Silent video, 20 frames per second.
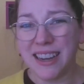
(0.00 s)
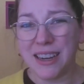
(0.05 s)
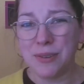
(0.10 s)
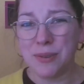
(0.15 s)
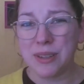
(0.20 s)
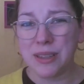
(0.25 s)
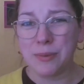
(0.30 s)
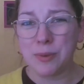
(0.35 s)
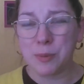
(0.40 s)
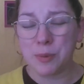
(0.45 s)
I
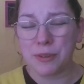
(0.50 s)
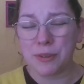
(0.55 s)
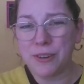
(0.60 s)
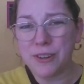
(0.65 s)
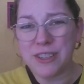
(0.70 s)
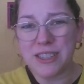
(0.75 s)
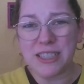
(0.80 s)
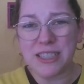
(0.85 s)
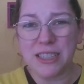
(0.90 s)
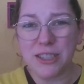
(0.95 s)
really would
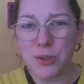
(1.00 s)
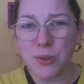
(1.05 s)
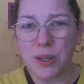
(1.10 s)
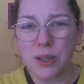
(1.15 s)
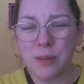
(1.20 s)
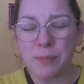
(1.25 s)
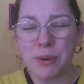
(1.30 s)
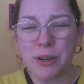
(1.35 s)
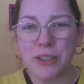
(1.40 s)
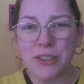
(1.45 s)
prefer to teach you
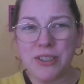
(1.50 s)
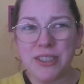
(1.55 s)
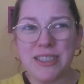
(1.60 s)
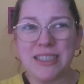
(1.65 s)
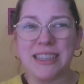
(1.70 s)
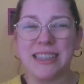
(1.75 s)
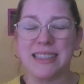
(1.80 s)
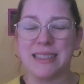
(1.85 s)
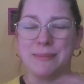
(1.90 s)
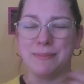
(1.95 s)
all in person,
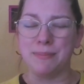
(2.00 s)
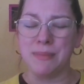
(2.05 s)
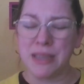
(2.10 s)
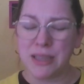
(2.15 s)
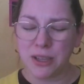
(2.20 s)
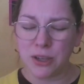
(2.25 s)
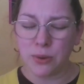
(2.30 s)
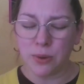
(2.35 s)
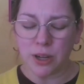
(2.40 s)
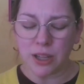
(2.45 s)
to get to
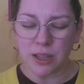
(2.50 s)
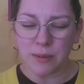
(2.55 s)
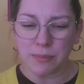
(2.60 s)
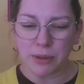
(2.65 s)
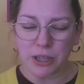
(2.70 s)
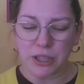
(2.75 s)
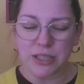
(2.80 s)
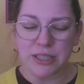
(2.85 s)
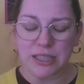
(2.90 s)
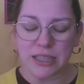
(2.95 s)
meet you all in
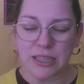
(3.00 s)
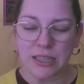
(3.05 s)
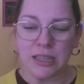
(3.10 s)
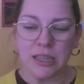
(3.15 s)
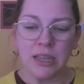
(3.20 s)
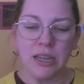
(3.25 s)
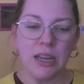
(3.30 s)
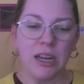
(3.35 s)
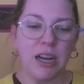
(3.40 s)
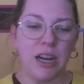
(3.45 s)

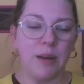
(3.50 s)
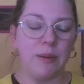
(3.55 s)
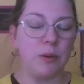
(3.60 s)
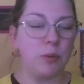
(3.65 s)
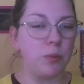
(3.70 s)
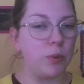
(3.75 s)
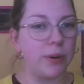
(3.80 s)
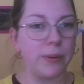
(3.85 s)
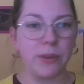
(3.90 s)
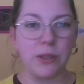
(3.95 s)
person,
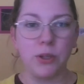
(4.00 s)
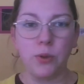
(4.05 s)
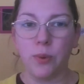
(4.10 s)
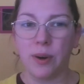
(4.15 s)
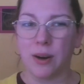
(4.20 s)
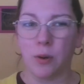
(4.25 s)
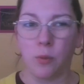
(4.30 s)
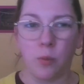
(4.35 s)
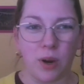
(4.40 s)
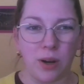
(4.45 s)
and work with you
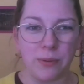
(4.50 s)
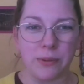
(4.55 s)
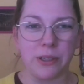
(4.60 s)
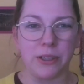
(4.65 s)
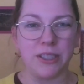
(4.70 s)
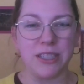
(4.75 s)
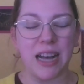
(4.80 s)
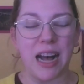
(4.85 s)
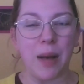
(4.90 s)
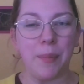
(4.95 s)
one-on-one with
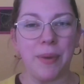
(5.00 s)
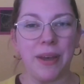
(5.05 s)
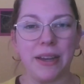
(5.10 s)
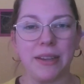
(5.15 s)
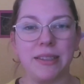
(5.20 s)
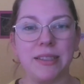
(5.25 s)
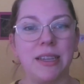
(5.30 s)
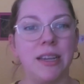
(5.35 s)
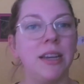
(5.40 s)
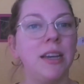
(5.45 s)
your
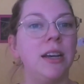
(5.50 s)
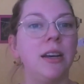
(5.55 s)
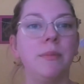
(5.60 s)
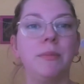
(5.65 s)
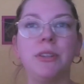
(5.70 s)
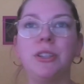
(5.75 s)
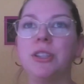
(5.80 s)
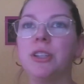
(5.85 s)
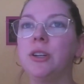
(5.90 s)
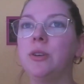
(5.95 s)
topics.
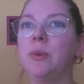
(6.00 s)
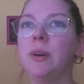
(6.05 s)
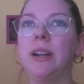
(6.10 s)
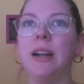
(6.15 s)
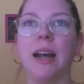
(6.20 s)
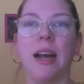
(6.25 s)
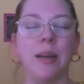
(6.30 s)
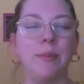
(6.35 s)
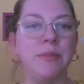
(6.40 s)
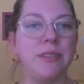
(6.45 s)
But you know what?
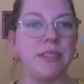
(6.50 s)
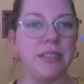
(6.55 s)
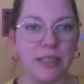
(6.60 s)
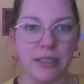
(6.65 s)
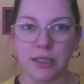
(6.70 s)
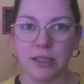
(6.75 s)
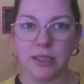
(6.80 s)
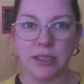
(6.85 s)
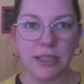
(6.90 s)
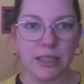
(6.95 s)
I'm
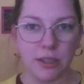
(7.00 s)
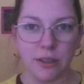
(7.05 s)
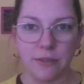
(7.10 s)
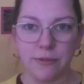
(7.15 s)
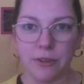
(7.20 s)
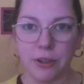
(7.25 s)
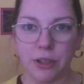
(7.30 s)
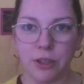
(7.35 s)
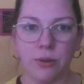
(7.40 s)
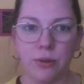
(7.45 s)
still here
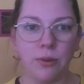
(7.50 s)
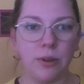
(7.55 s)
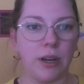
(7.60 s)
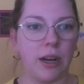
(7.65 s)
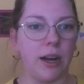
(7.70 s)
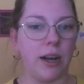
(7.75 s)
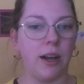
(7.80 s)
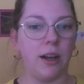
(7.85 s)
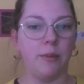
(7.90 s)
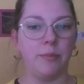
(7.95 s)
for you,
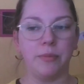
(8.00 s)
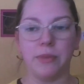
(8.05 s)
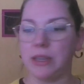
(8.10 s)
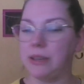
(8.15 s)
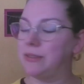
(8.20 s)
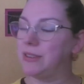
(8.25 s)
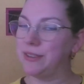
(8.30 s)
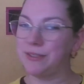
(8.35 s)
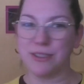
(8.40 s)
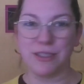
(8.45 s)

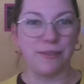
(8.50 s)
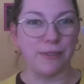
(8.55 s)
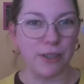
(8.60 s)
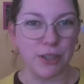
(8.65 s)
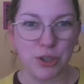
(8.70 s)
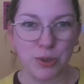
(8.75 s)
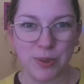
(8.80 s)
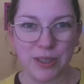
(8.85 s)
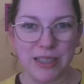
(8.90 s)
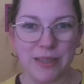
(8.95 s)
even if it's
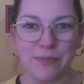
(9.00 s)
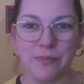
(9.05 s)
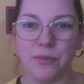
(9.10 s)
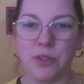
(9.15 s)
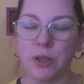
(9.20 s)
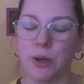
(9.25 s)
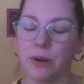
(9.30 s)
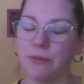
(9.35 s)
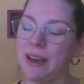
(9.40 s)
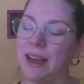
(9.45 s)
virtually.
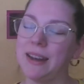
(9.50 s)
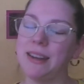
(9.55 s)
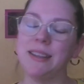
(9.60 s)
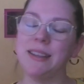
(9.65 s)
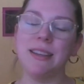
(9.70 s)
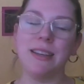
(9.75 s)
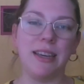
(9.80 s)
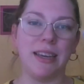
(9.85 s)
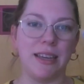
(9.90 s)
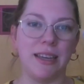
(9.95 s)
So if
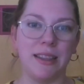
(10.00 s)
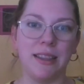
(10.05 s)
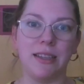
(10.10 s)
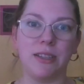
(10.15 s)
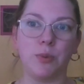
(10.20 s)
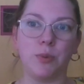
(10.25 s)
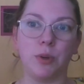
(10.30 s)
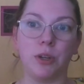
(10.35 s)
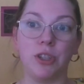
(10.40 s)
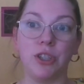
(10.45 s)
anything in
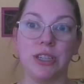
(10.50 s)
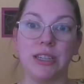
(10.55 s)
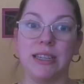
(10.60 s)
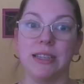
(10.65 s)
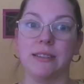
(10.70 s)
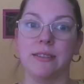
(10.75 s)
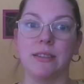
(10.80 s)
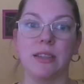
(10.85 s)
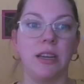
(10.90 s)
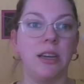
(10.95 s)
this worksheet
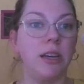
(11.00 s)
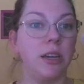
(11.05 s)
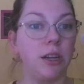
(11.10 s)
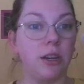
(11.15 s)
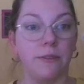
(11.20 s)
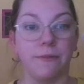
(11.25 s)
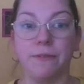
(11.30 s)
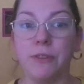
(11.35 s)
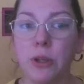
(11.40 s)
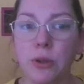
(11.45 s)
is
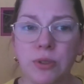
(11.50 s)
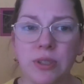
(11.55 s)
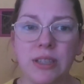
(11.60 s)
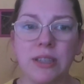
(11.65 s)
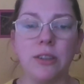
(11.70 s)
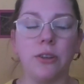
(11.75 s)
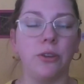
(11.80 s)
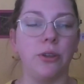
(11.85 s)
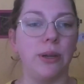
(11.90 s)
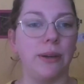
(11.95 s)

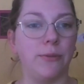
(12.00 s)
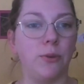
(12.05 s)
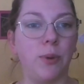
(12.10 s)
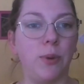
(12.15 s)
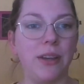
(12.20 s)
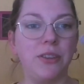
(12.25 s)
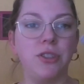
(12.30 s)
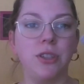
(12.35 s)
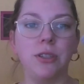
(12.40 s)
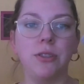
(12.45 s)
confusing or you have
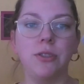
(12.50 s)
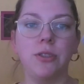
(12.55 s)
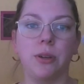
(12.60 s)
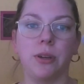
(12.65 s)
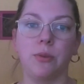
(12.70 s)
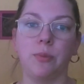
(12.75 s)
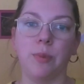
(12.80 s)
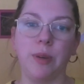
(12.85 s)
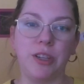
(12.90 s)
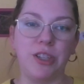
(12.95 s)
questions, you
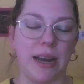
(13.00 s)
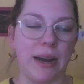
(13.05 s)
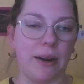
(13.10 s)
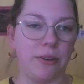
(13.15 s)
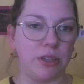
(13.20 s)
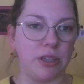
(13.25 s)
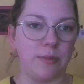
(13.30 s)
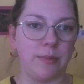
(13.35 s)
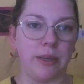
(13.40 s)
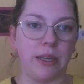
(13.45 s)
can reach
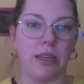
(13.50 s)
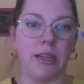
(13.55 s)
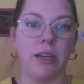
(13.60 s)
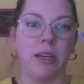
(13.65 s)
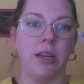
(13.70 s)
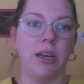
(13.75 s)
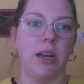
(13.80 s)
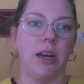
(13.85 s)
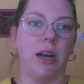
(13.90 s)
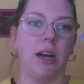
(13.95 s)
out to me
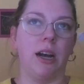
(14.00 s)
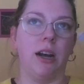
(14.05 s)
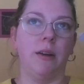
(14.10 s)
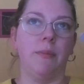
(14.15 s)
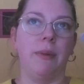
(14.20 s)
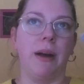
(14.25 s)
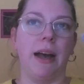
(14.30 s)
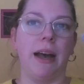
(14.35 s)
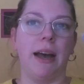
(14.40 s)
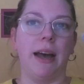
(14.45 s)

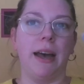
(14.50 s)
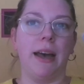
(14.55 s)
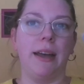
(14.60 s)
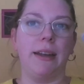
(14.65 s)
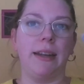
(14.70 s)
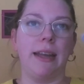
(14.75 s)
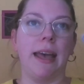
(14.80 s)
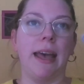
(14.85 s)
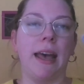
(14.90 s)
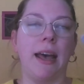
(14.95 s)

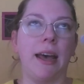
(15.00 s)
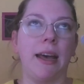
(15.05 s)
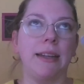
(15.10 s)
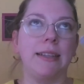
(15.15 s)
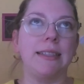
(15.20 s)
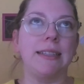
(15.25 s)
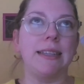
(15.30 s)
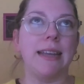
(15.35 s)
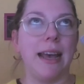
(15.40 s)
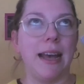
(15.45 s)

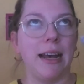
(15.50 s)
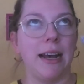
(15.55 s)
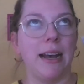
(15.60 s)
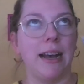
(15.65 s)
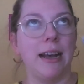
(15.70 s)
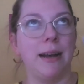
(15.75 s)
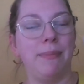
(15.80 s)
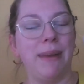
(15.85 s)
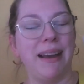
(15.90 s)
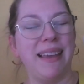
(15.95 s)
at
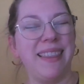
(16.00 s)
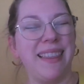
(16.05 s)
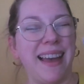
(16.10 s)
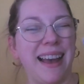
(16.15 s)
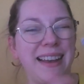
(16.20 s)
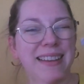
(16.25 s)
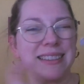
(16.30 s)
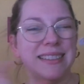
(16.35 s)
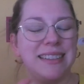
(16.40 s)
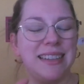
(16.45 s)
my
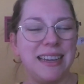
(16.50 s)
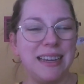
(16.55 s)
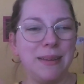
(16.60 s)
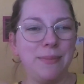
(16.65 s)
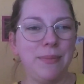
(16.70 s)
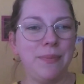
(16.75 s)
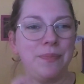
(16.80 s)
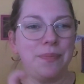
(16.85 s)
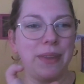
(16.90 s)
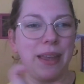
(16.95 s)
last
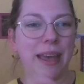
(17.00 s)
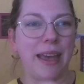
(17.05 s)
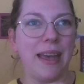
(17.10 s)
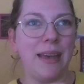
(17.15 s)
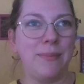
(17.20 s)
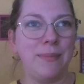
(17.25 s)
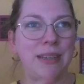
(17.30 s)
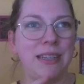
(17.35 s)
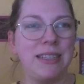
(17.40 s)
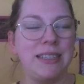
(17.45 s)
name,
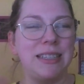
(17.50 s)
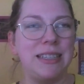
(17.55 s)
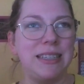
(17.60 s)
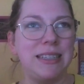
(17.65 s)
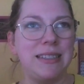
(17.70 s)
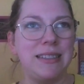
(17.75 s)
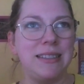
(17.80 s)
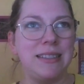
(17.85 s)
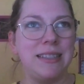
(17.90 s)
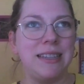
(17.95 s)

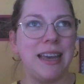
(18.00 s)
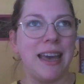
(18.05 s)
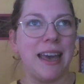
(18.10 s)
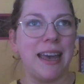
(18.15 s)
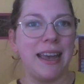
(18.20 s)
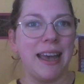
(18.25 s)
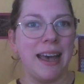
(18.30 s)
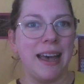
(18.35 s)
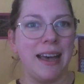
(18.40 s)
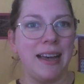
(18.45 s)

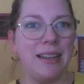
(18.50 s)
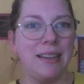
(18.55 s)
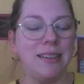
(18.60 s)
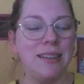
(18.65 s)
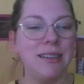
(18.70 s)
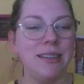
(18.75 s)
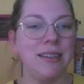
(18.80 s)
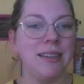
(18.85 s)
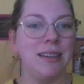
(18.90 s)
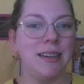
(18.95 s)

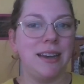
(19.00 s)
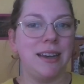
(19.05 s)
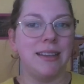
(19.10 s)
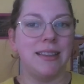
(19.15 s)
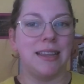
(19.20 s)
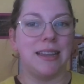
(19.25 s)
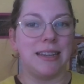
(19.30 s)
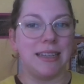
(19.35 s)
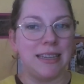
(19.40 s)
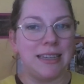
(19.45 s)
METCAL,
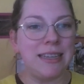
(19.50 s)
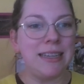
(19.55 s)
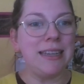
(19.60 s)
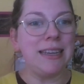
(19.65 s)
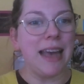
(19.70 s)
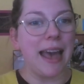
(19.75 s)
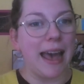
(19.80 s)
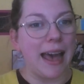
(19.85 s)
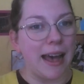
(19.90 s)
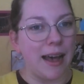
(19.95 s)
and then
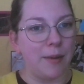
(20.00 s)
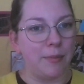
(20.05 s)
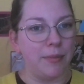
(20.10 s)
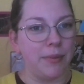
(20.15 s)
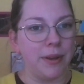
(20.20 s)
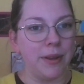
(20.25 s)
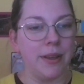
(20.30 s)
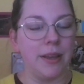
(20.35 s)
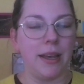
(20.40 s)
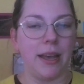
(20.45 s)

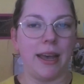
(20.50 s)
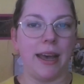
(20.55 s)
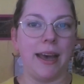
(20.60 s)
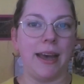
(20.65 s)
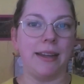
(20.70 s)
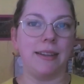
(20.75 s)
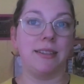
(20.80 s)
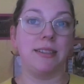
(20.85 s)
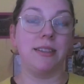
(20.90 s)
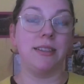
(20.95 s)
EM
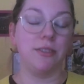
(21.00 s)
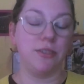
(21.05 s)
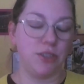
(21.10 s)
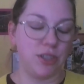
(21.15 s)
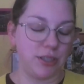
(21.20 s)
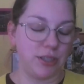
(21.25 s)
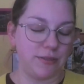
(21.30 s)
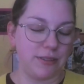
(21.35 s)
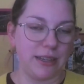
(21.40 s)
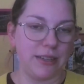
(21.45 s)
at
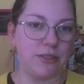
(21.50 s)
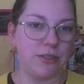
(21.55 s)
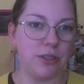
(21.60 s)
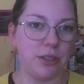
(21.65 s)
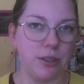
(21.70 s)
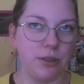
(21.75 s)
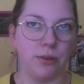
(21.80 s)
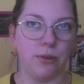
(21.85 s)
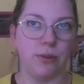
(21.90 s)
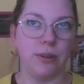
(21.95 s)

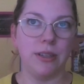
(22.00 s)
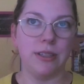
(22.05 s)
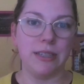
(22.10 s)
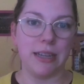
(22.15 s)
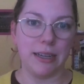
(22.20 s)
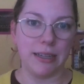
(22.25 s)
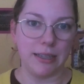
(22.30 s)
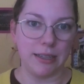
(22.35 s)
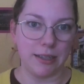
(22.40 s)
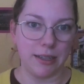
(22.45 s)

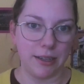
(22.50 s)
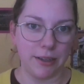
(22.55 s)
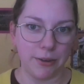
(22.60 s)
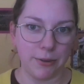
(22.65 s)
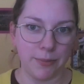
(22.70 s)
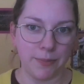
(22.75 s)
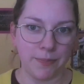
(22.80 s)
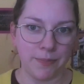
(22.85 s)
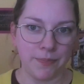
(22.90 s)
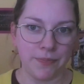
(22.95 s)

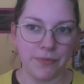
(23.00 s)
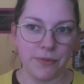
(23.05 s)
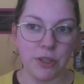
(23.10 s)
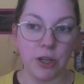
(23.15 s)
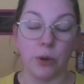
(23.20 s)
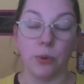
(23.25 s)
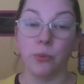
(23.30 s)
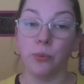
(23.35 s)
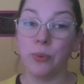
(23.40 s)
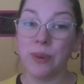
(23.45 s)
gbsu.edu.
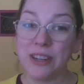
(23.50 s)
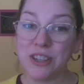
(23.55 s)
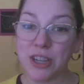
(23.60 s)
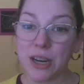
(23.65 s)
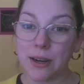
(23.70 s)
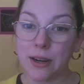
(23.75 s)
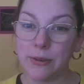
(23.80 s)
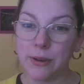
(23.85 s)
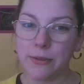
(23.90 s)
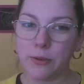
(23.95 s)
So reach
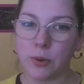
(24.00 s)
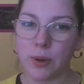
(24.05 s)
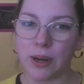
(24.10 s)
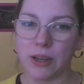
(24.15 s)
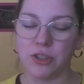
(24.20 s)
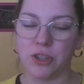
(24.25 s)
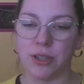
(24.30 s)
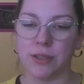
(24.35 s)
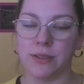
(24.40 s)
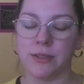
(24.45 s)
out if you have
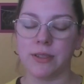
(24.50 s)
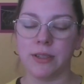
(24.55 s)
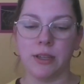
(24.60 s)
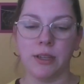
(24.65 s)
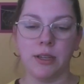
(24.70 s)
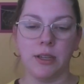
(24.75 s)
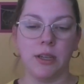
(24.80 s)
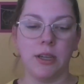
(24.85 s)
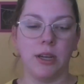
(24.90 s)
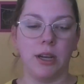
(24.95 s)
questions.
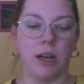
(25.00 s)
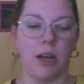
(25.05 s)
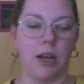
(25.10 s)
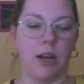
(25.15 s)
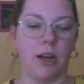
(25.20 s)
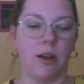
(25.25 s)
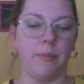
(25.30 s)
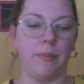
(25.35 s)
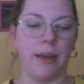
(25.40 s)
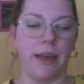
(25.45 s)

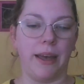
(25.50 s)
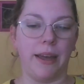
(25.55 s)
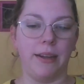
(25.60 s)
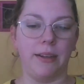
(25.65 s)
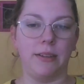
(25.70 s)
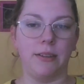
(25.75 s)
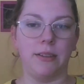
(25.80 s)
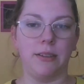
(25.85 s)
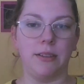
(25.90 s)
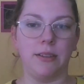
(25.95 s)

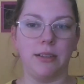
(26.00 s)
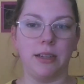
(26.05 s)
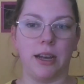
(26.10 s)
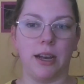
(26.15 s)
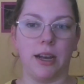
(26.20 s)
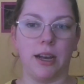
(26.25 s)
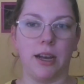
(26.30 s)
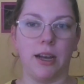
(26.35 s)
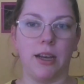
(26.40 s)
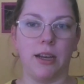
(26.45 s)

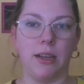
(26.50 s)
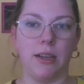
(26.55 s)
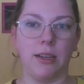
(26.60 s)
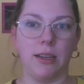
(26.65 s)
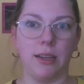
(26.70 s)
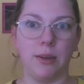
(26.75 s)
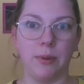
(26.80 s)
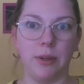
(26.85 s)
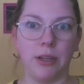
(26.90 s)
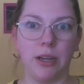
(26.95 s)

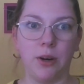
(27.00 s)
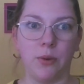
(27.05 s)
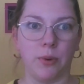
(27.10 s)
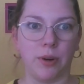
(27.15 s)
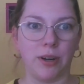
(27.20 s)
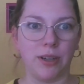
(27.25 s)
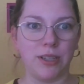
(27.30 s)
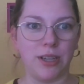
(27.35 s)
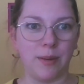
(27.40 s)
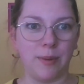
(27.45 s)
Here we go. We're
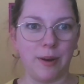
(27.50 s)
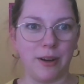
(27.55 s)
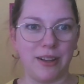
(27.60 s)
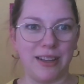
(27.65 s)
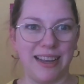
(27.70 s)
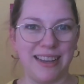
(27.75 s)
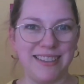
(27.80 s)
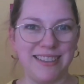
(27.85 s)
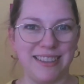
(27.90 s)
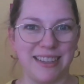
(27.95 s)
going to talk about
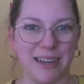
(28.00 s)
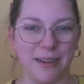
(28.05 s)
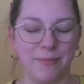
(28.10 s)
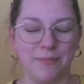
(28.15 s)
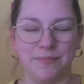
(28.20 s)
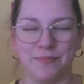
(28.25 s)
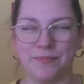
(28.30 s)
class today.